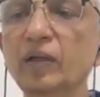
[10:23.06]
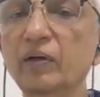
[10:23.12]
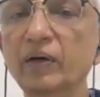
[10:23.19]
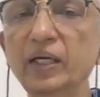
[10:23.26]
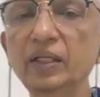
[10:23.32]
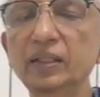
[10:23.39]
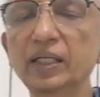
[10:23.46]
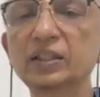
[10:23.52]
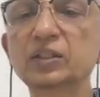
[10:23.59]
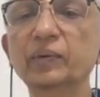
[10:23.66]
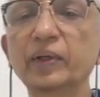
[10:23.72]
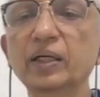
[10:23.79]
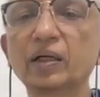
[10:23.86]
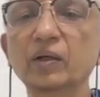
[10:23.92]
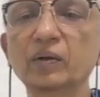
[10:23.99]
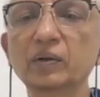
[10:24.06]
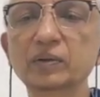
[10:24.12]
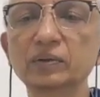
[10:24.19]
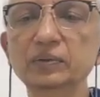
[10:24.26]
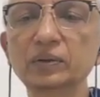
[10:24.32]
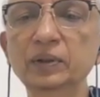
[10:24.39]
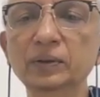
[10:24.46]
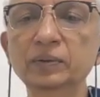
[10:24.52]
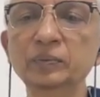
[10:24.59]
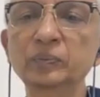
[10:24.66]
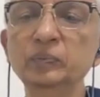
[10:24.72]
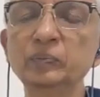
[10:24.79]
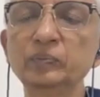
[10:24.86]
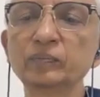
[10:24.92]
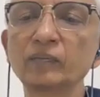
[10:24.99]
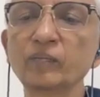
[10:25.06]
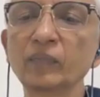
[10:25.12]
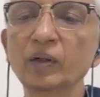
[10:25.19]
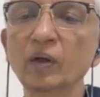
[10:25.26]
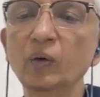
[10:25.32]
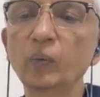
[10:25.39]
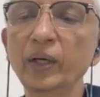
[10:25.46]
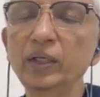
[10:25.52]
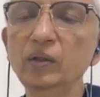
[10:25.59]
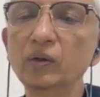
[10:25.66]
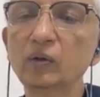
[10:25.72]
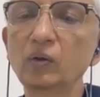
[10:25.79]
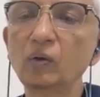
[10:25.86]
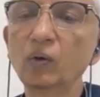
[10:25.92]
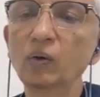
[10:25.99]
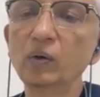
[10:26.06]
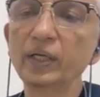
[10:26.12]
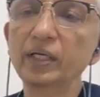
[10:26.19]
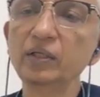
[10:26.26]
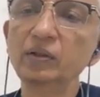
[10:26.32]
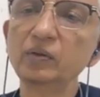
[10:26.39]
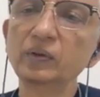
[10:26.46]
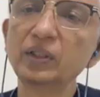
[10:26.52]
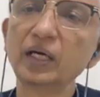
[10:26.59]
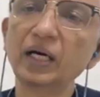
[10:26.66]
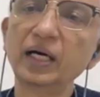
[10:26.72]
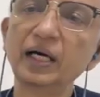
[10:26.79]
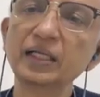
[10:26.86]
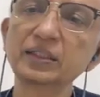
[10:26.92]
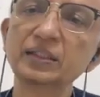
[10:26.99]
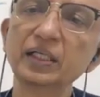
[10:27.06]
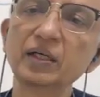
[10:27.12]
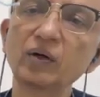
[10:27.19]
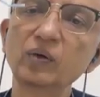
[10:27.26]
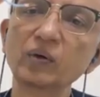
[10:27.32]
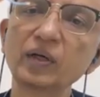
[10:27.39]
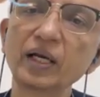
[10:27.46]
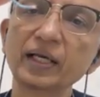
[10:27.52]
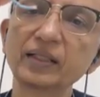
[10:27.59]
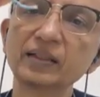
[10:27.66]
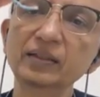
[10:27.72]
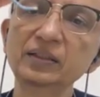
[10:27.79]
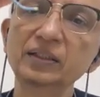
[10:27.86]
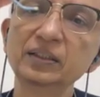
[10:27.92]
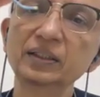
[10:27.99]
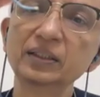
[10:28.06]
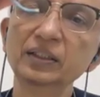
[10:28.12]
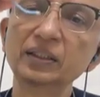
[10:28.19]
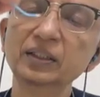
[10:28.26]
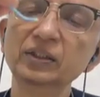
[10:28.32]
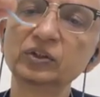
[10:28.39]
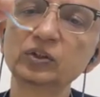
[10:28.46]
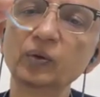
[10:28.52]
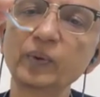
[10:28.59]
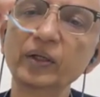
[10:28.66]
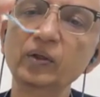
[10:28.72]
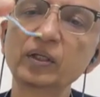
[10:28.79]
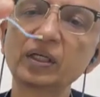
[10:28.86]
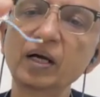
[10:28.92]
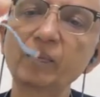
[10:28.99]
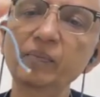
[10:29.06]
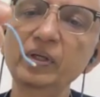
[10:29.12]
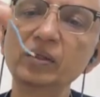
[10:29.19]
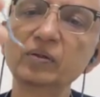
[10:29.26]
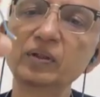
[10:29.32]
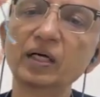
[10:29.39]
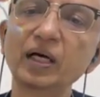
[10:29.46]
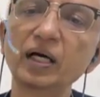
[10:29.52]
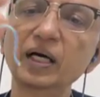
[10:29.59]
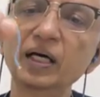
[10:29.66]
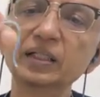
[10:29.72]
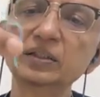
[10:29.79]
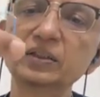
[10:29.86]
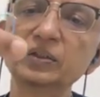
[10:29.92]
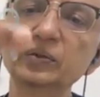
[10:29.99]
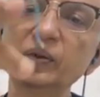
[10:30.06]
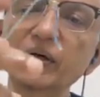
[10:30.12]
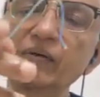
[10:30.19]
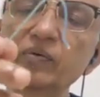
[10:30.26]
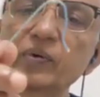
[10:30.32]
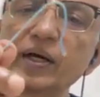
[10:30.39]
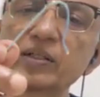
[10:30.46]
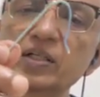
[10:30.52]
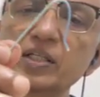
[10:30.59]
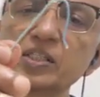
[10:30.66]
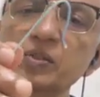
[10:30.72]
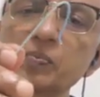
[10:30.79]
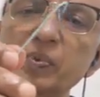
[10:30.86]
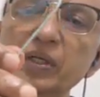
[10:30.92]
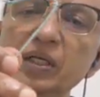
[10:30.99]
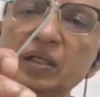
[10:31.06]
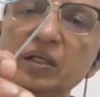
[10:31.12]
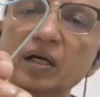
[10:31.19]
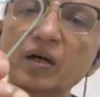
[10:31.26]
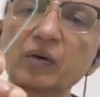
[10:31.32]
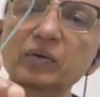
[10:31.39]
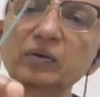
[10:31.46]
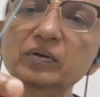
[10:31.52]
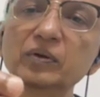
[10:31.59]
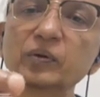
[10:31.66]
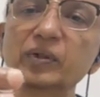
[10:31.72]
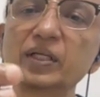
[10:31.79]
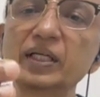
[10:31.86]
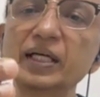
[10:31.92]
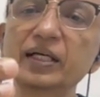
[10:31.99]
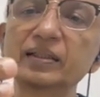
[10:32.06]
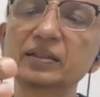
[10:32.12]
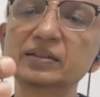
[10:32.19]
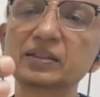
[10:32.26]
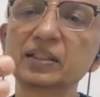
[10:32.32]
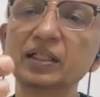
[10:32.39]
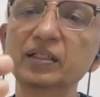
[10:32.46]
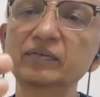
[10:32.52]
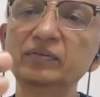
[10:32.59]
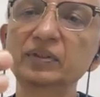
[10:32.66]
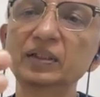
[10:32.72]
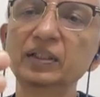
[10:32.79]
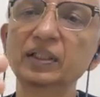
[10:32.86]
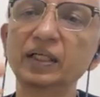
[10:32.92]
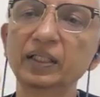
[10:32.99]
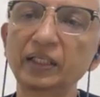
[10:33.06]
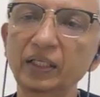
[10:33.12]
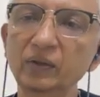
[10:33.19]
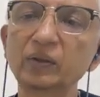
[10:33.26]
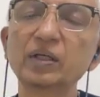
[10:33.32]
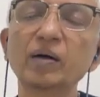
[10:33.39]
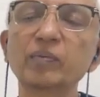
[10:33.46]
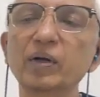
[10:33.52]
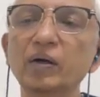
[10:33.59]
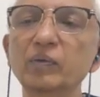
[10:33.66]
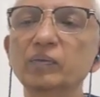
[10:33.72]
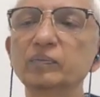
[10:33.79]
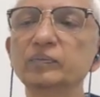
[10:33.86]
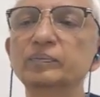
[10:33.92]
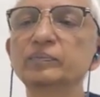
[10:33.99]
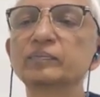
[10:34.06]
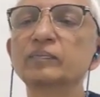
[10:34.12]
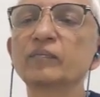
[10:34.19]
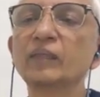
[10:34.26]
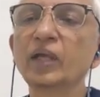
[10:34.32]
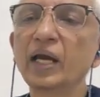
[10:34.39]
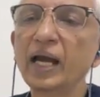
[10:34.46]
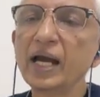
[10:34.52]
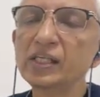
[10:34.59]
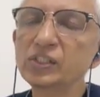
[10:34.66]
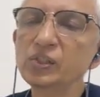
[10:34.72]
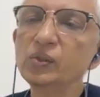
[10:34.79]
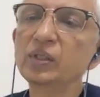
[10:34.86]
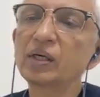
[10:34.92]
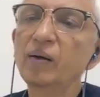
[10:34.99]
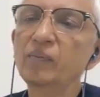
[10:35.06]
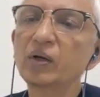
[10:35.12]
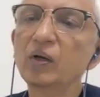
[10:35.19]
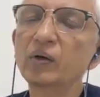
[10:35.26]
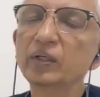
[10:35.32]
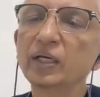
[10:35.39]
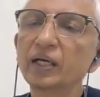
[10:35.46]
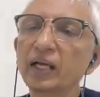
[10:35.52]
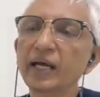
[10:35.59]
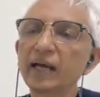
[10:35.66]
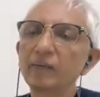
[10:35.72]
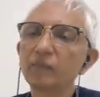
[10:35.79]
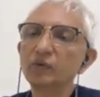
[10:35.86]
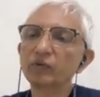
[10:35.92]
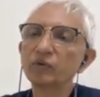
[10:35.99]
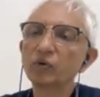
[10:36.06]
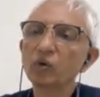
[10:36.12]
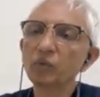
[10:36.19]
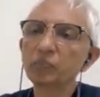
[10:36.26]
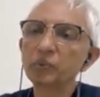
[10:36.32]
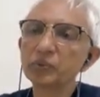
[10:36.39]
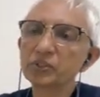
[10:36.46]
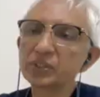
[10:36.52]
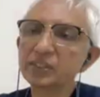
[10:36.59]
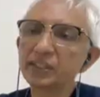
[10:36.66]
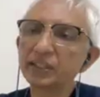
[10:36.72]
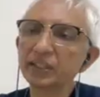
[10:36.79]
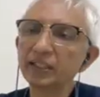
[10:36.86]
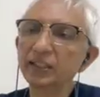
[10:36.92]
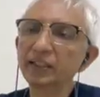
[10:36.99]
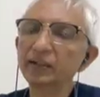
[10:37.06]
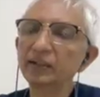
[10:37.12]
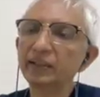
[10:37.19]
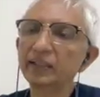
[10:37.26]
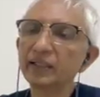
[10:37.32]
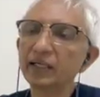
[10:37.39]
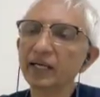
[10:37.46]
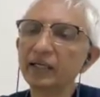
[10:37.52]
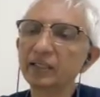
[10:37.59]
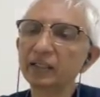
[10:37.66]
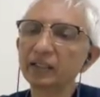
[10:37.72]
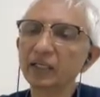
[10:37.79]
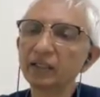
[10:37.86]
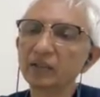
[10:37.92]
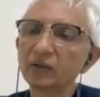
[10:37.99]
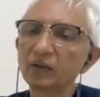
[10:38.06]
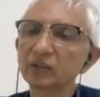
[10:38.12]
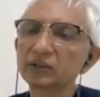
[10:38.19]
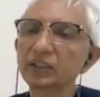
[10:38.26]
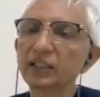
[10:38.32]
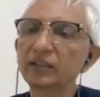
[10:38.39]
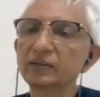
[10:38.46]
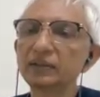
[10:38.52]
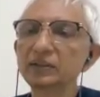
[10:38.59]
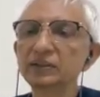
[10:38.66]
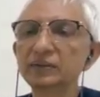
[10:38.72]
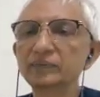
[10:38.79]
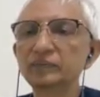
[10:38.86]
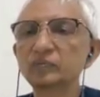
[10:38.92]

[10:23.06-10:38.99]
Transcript: right? That's the way it will look. When you go into the arch, it will look like this. So when you come into the arch, you have to at least spin it around to create this curve. Then you come down. As you come down, you go posteriorly, it will enter the intercostal arteries.